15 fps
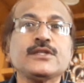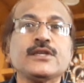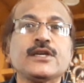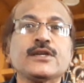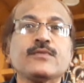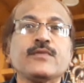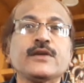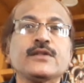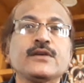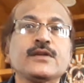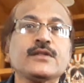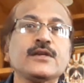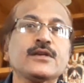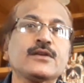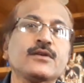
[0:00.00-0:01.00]
that whether
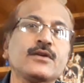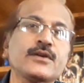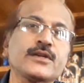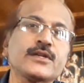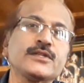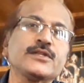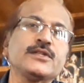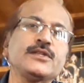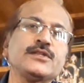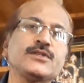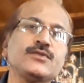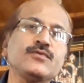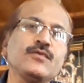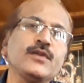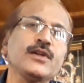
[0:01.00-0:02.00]
that alteration is
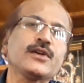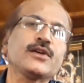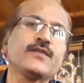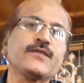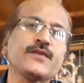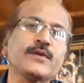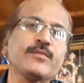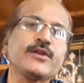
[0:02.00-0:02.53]
duly confirmed